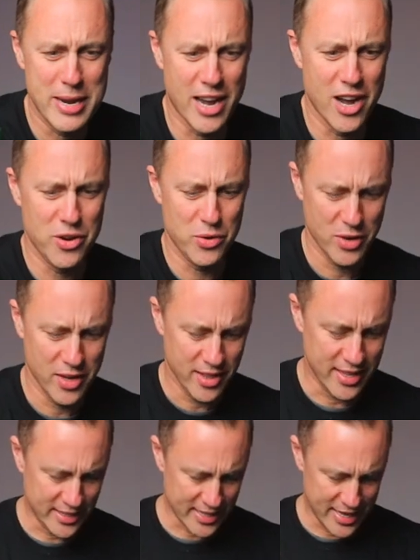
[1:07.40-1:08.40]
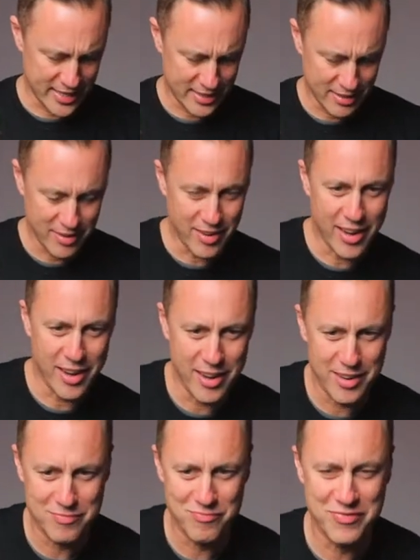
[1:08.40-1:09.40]
we go. This is
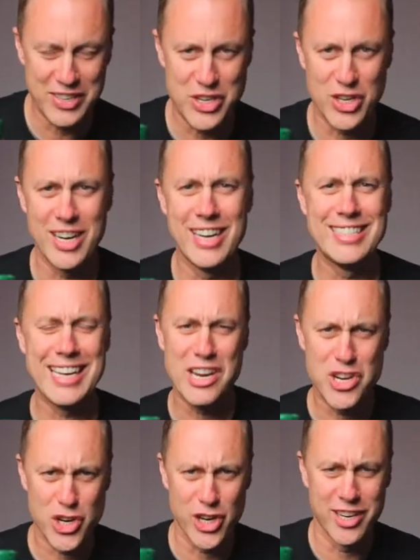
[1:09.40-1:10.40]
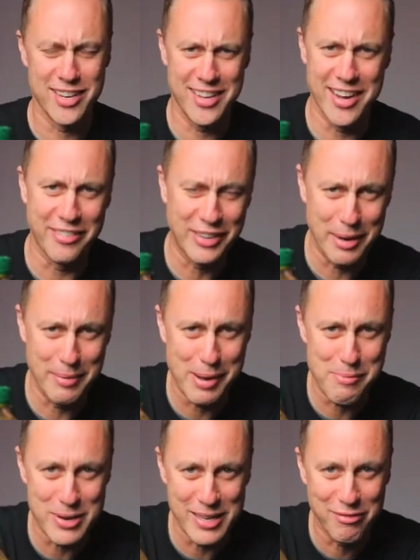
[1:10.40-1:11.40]
a visualization that I've come
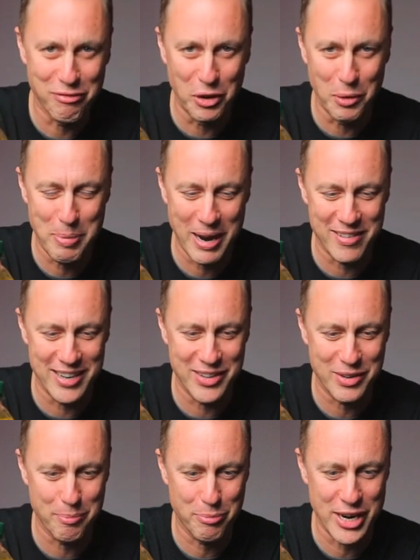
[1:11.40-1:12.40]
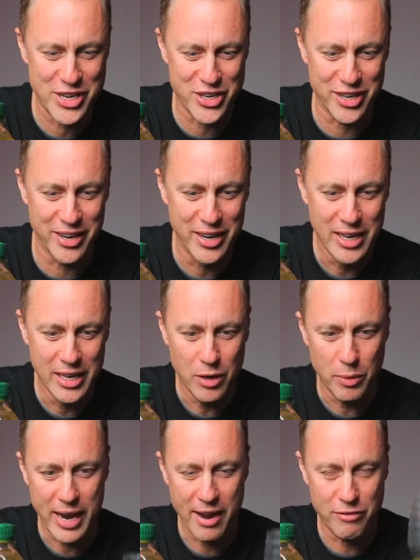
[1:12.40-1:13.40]
up with for parallel compression.
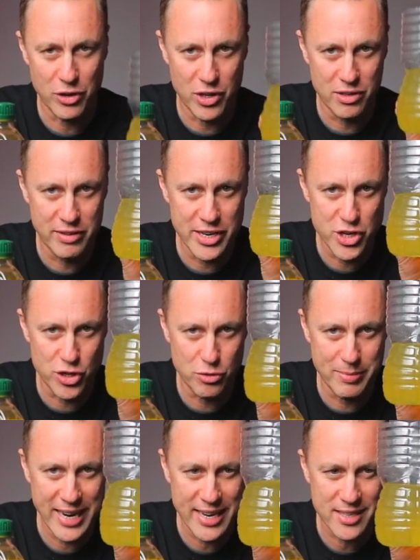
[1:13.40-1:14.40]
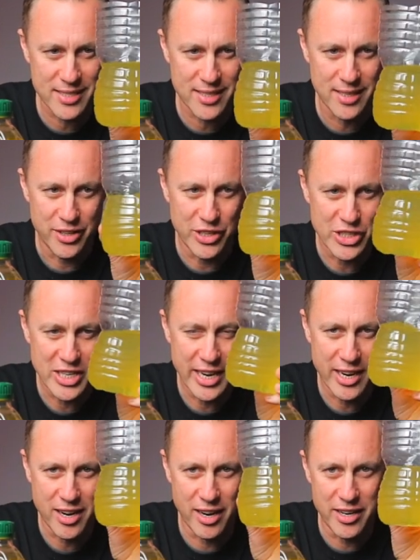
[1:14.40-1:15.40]
We have your original mix. You can
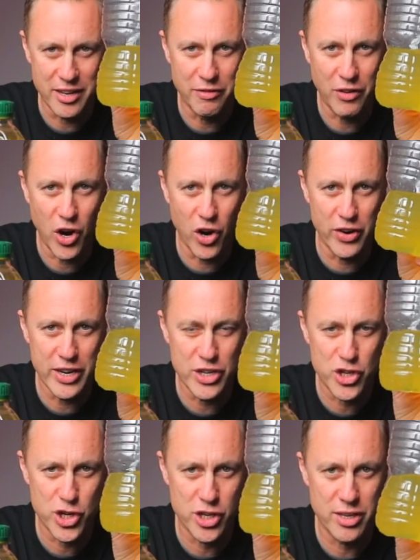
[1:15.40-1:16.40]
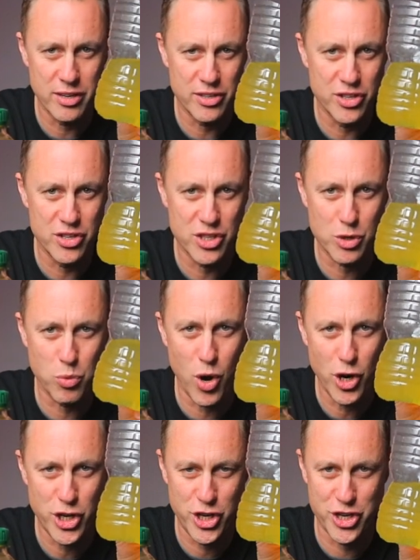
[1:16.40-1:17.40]
see a kind of orange
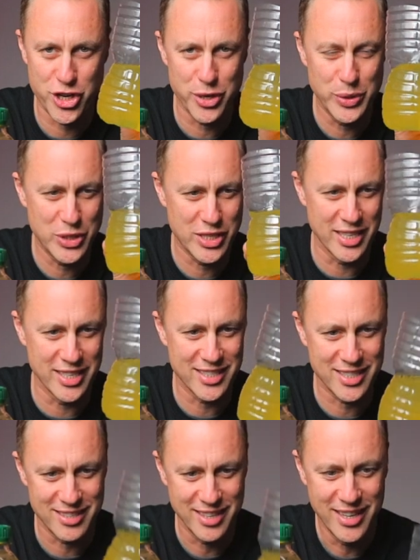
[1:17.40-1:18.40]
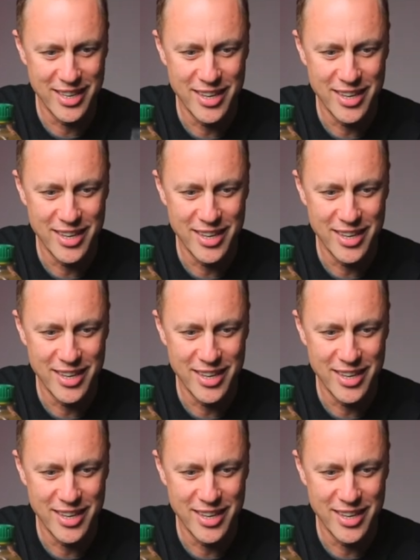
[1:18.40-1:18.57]
squash juice that's